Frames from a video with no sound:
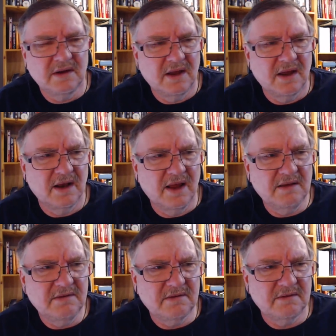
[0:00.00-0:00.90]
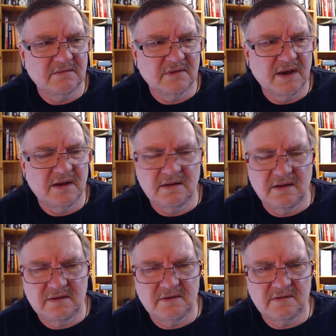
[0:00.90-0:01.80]
And Lagesson read it
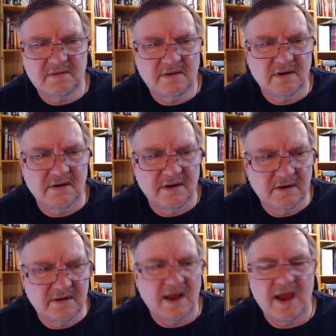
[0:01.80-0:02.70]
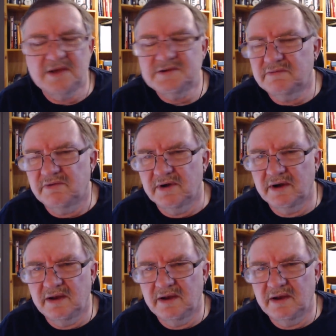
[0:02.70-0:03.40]
and then just turned and dashed for it.